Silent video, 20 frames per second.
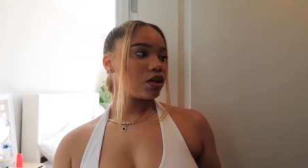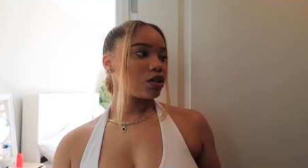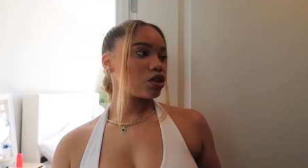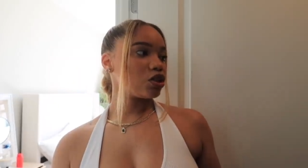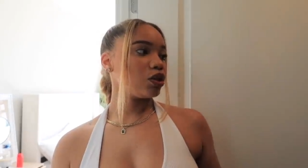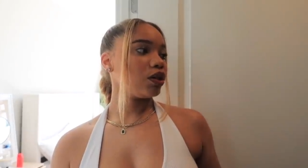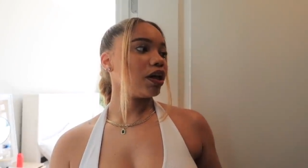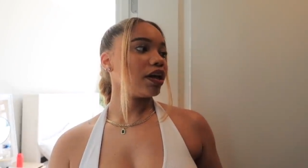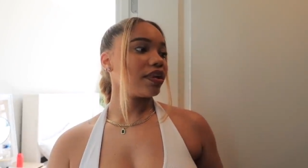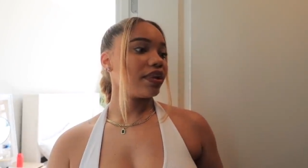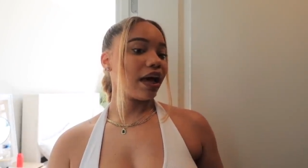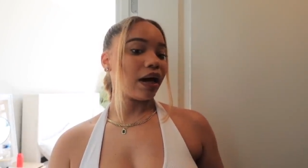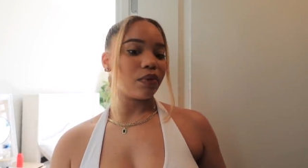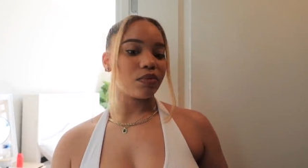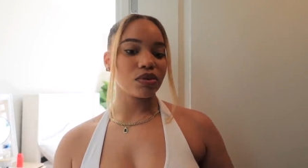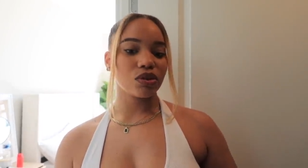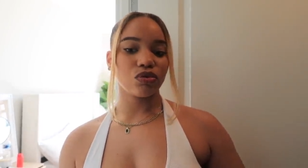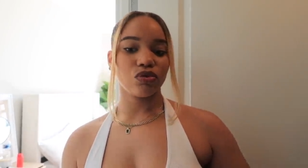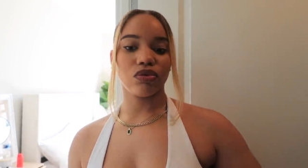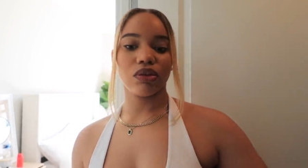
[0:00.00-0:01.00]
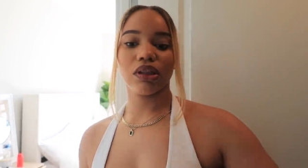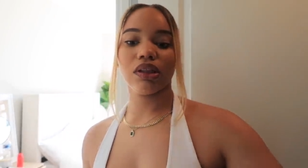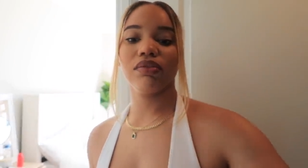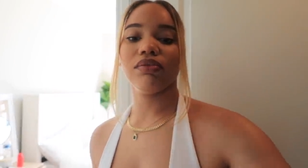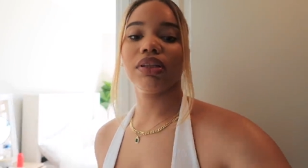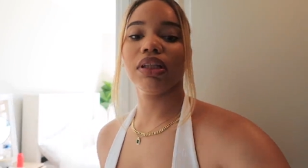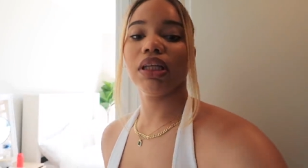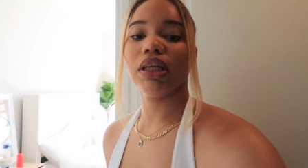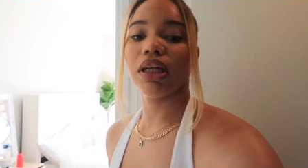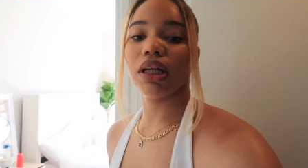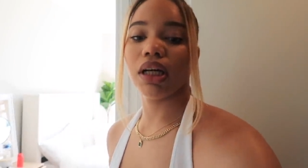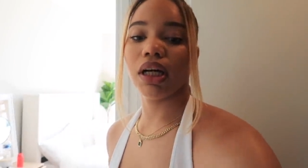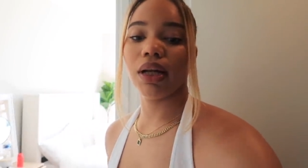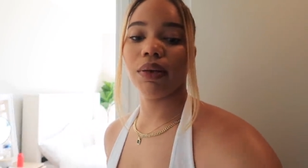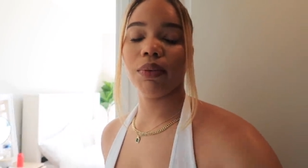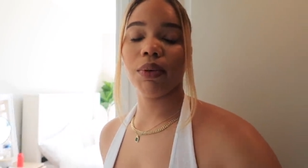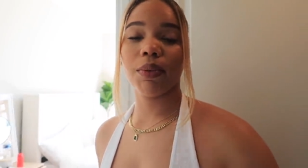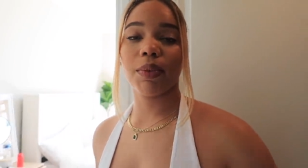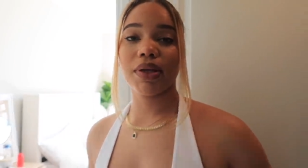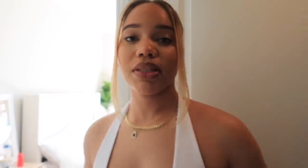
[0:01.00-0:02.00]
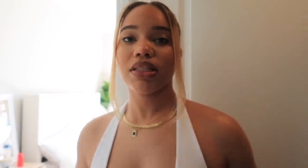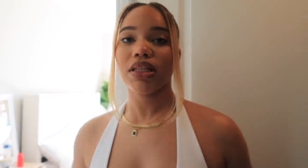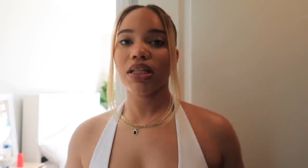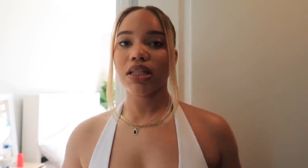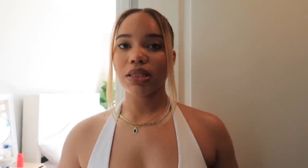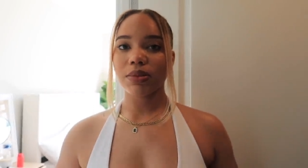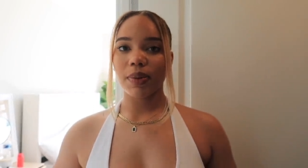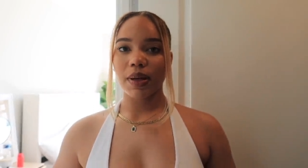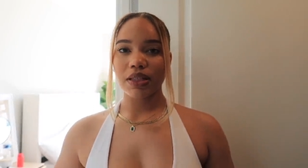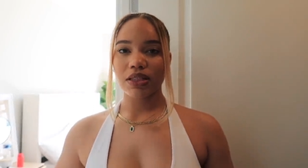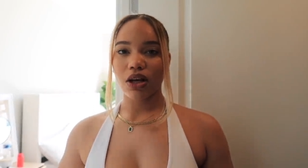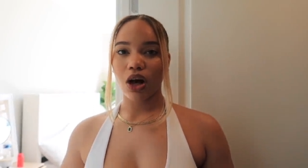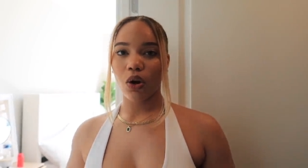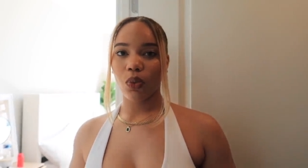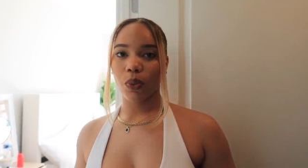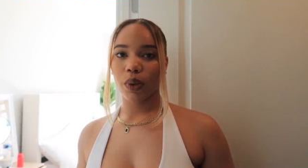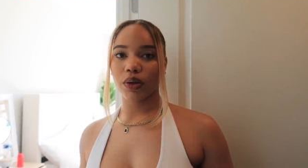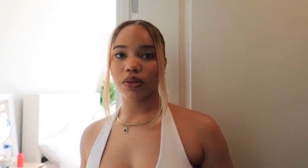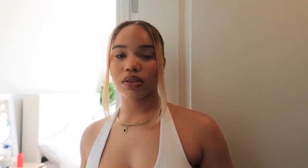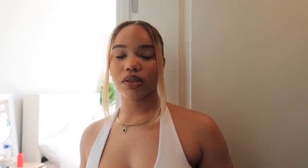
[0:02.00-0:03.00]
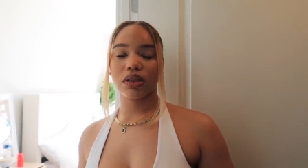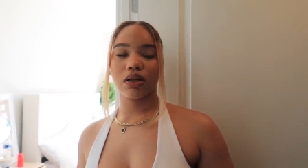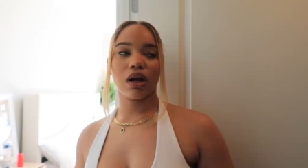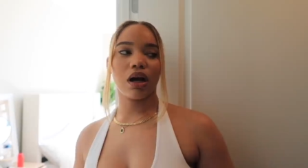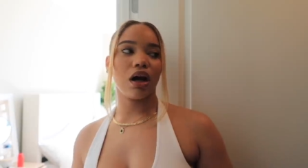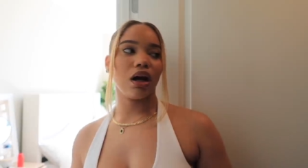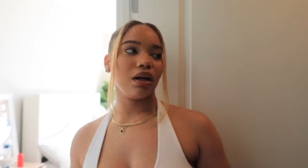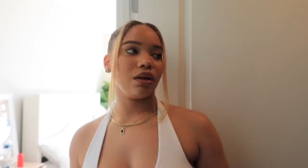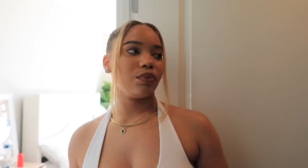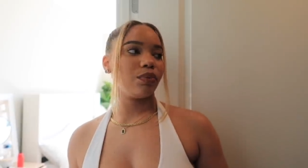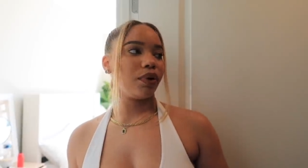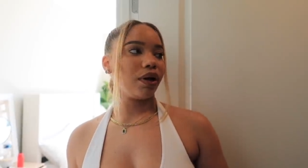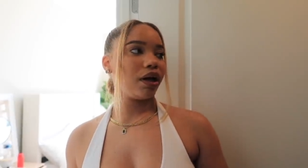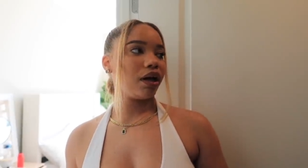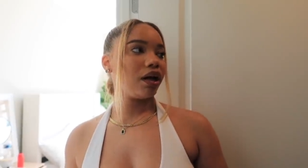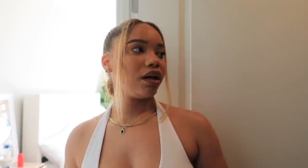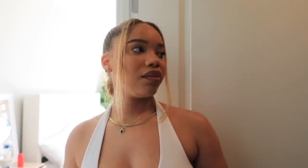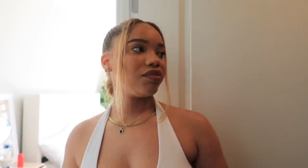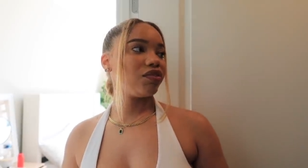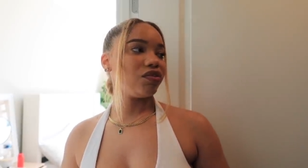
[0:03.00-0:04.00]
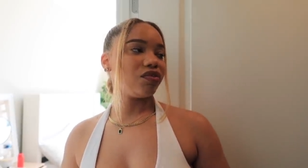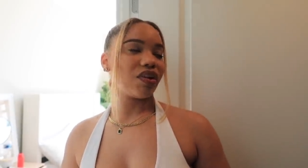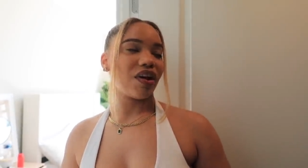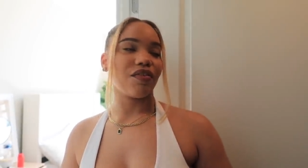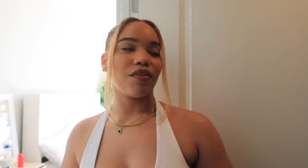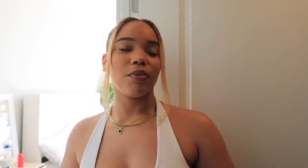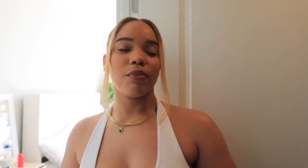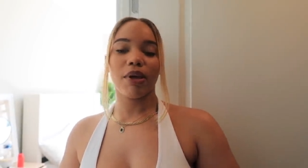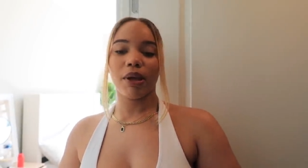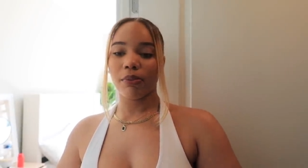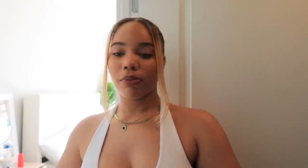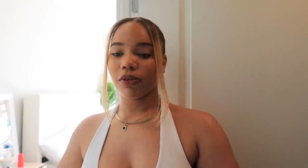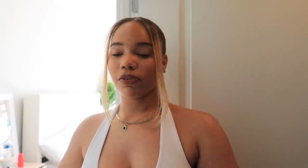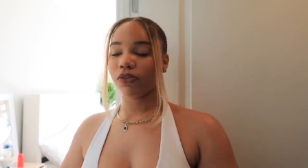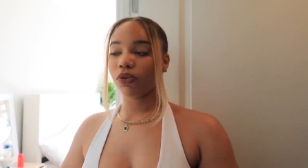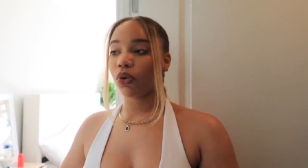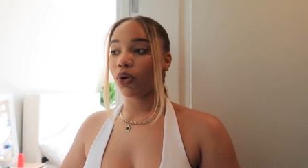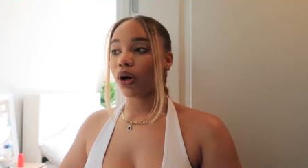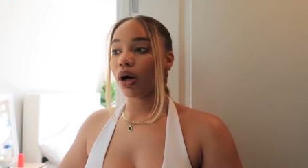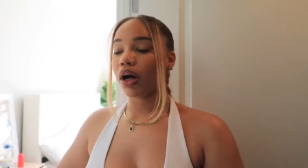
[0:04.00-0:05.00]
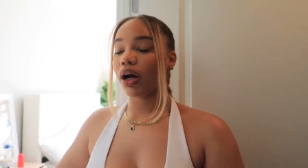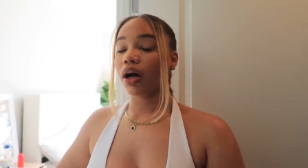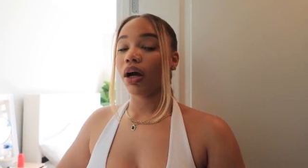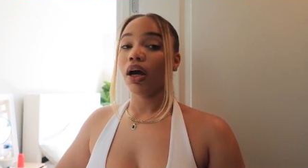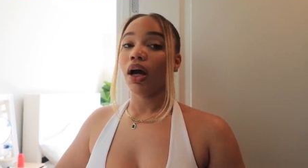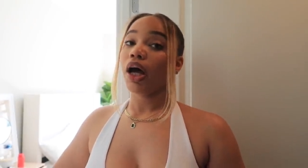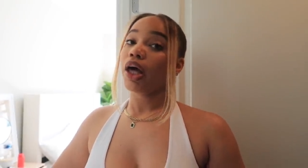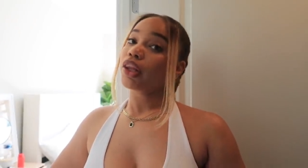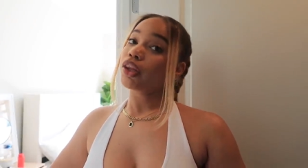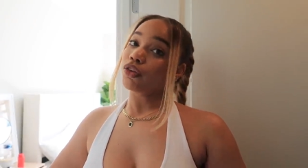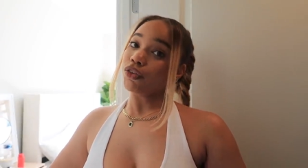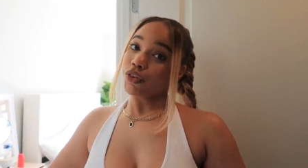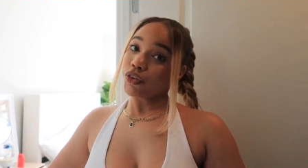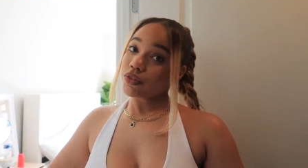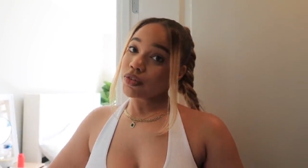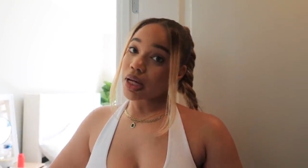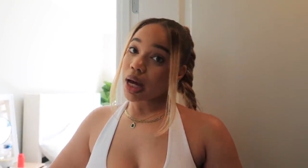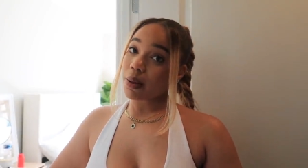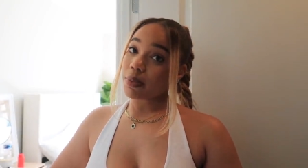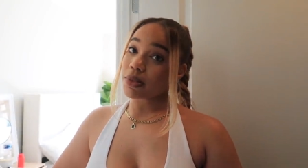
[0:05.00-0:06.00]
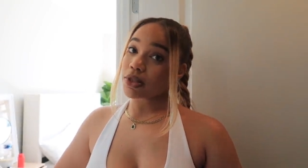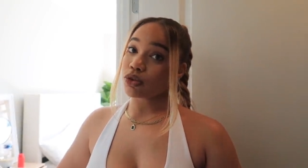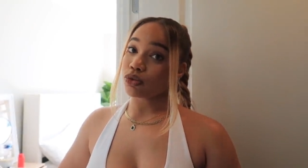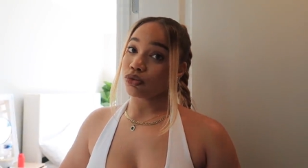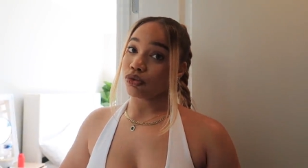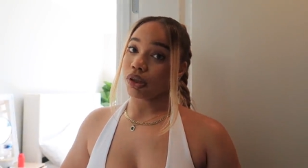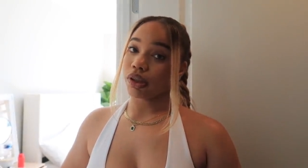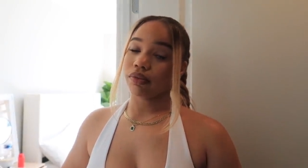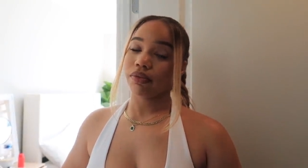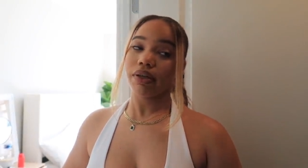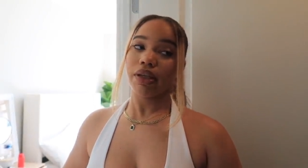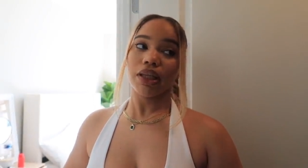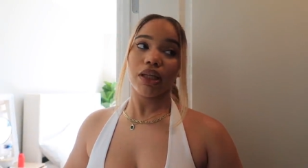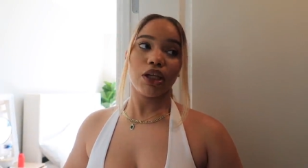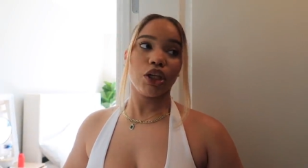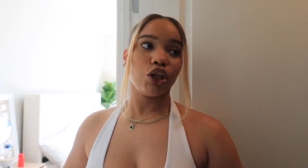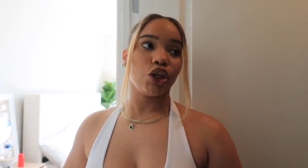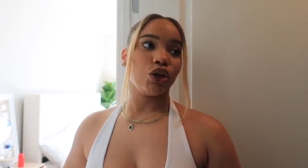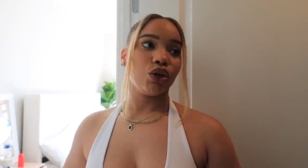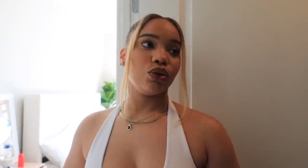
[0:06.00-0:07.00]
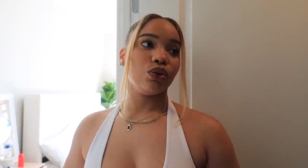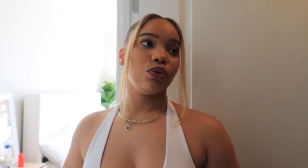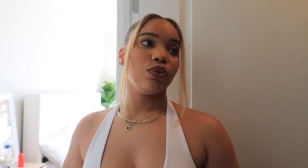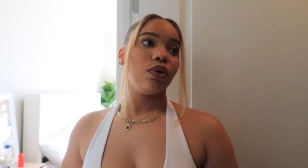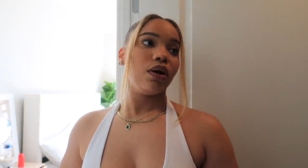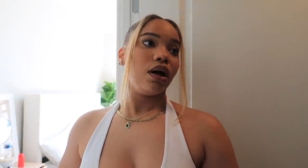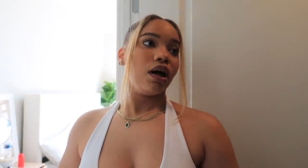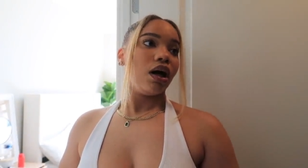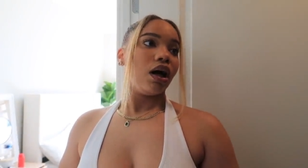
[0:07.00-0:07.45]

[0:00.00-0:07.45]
so yeah that was really really good we went to this place called wilson hardware if you've never been before the rooftop is really really cute